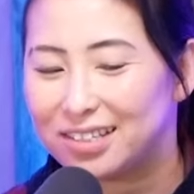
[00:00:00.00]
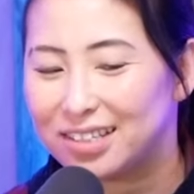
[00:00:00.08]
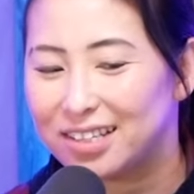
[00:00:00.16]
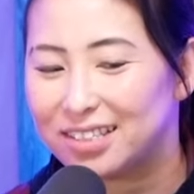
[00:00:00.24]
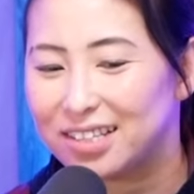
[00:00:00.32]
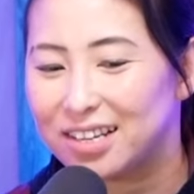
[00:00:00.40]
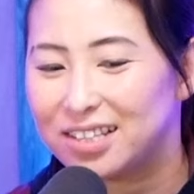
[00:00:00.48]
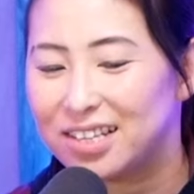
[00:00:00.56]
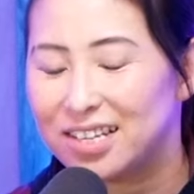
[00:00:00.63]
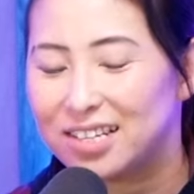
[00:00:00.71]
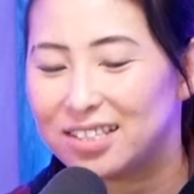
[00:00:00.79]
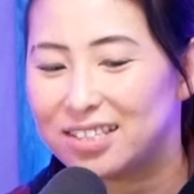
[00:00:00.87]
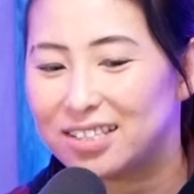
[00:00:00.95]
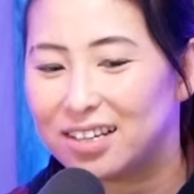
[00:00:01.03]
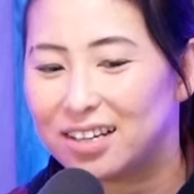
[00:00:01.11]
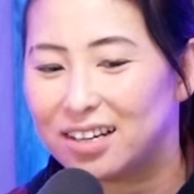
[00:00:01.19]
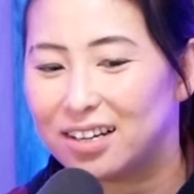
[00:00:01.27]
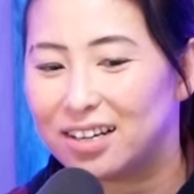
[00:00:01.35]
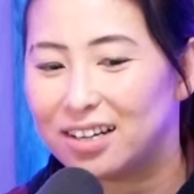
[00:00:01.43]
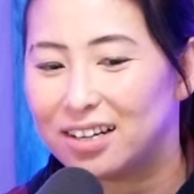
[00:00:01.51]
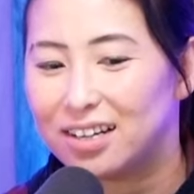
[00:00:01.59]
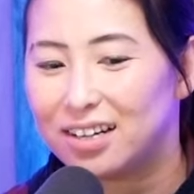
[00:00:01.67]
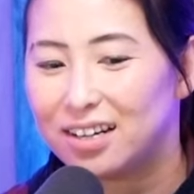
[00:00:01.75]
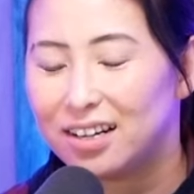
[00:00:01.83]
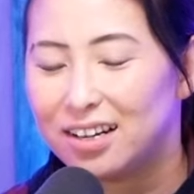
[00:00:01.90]
I think it's.
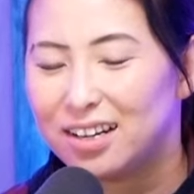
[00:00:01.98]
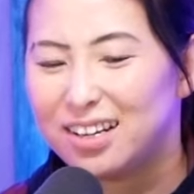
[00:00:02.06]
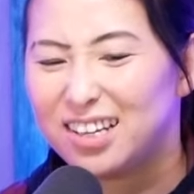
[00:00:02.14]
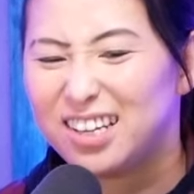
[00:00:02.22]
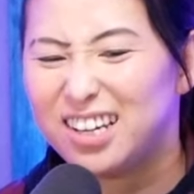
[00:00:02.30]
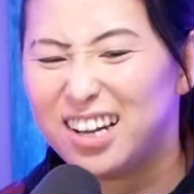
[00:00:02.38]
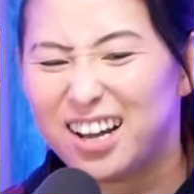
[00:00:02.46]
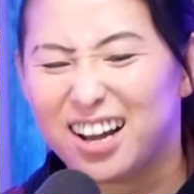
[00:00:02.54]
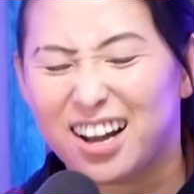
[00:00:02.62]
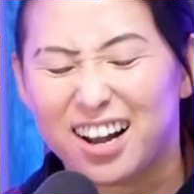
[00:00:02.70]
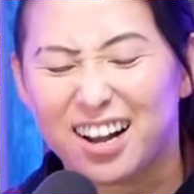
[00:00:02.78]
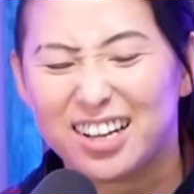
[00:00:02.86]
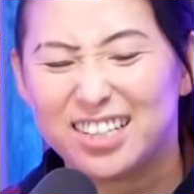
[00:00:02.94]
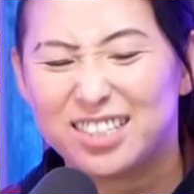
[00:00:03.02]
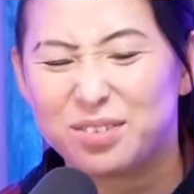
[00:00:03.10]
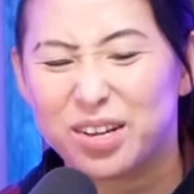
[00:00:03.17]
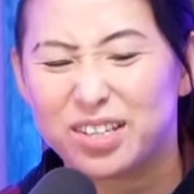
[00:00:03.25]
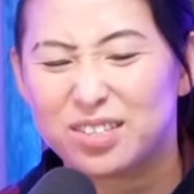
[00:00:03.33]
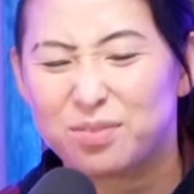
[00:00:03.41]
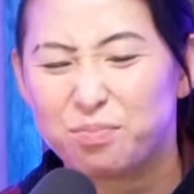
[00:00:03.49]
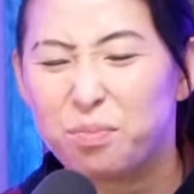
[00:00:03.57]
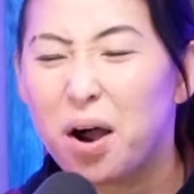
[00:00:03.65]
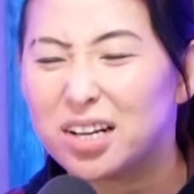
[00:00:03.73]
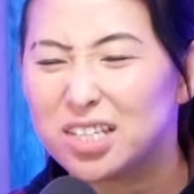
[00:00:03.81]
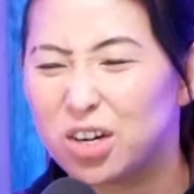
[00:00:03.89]
It's
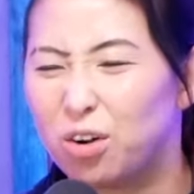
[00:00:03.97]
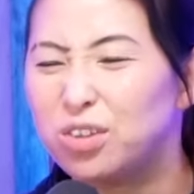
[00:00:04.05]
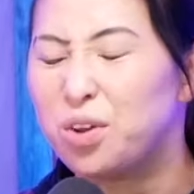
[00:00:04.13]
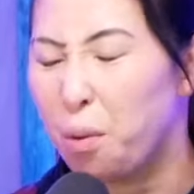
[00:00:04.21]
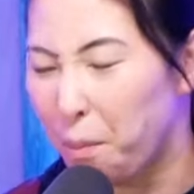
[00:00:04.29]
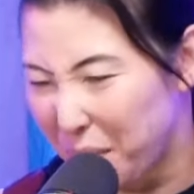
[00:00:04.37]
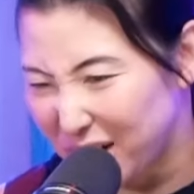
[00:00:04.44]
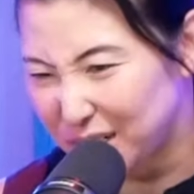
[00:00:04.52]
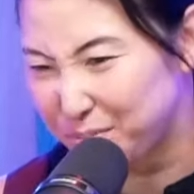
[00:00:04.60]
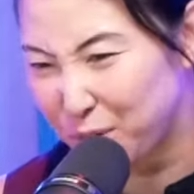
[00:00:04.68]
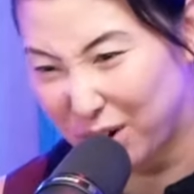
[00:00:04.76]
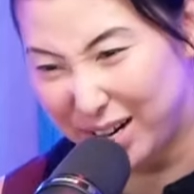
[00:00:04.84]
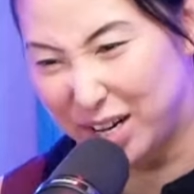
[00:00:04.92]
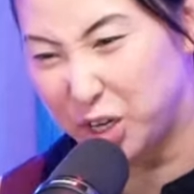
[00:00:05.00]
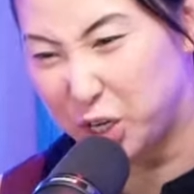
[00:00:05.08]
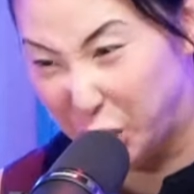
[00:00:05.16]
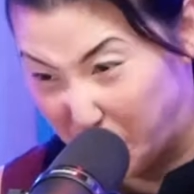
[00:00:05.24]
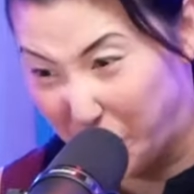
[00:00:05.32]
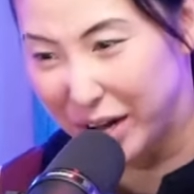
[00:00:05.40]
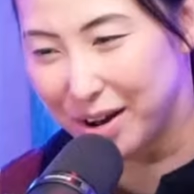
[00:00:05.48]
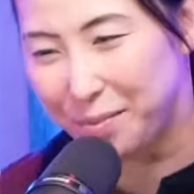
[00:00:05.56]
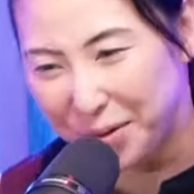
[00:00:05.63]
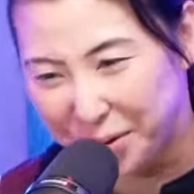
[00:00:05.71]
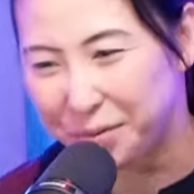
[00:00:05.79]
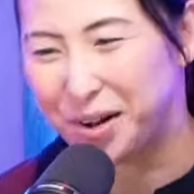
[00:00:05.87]
much more
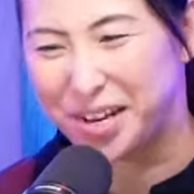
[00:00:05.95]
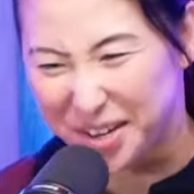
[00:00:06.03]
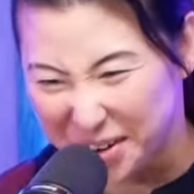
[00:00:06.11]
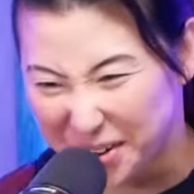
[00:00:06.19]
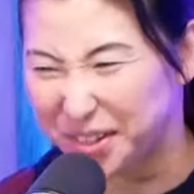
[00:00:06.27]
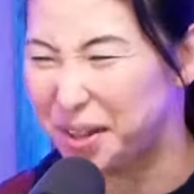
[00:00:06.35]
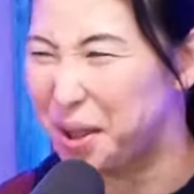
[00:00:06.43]
enjoyable when you're